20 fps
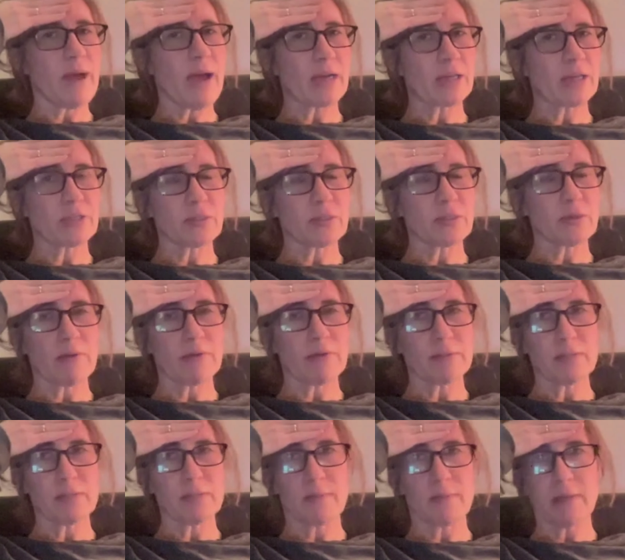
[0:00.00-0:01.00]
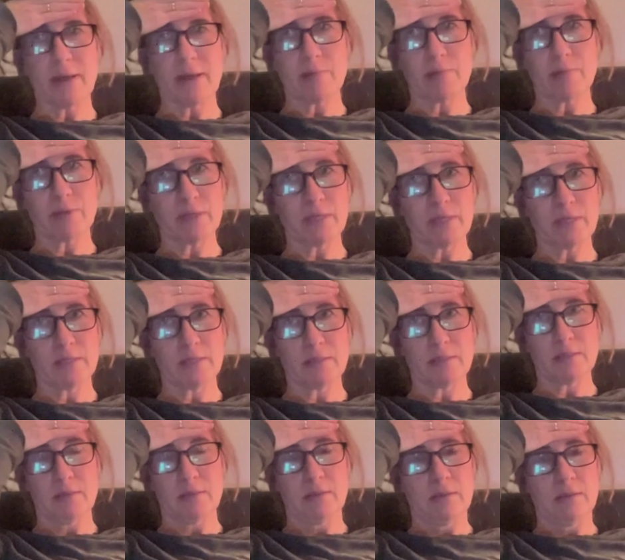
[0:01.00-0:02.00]
if you actually want this to be allowed,
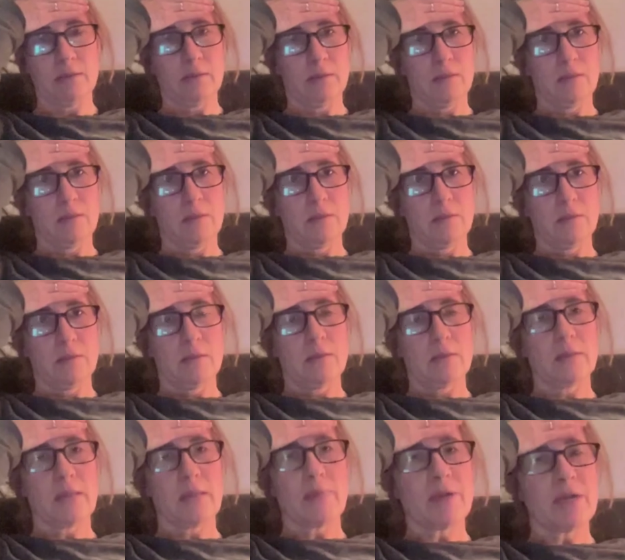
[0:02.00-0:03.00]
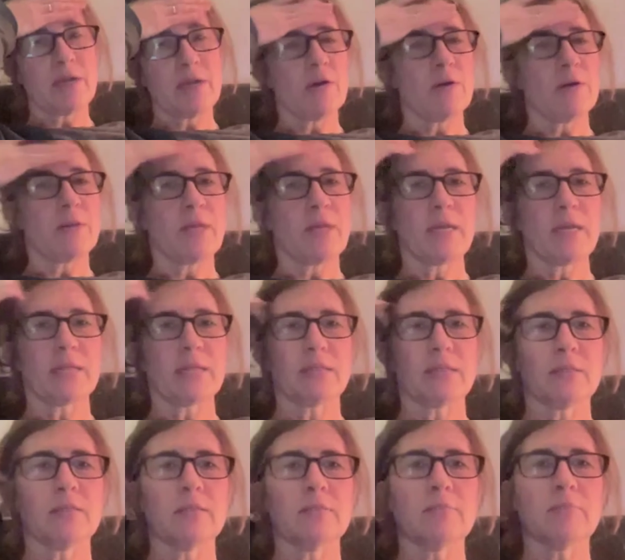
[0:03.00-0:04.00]
please let me know in the
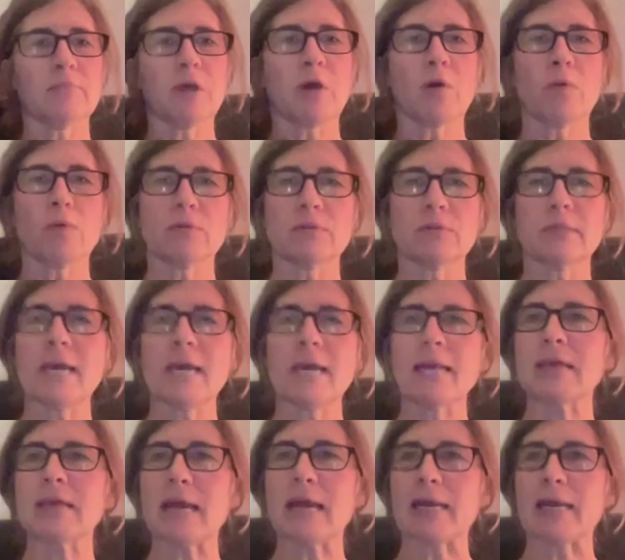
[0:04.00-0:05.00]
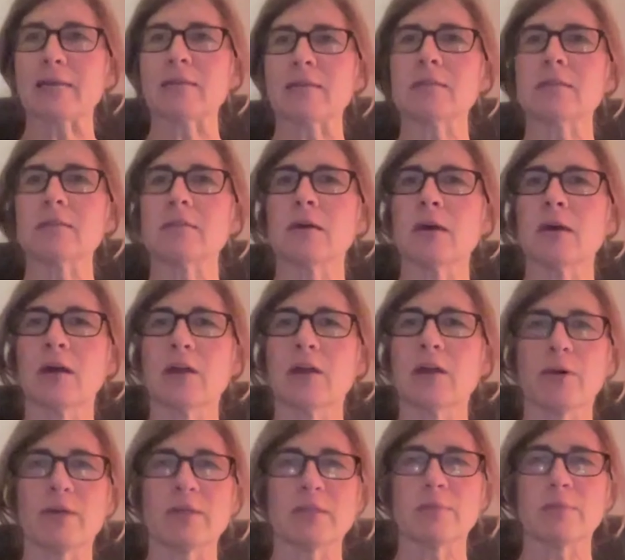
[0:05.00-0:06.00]
next, oh, 10 seconds.
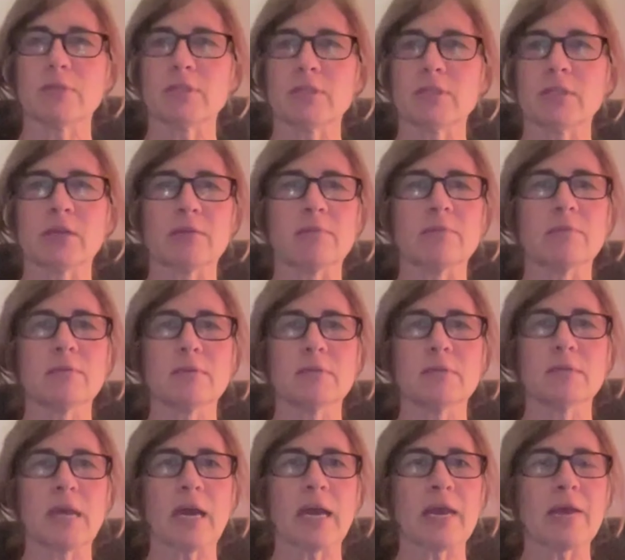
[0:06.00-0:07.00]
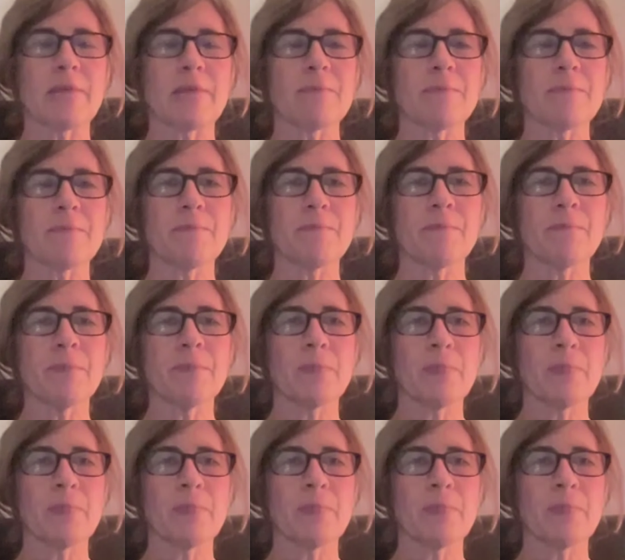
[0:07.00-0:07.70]
Otherwise, I'm just going to deny it.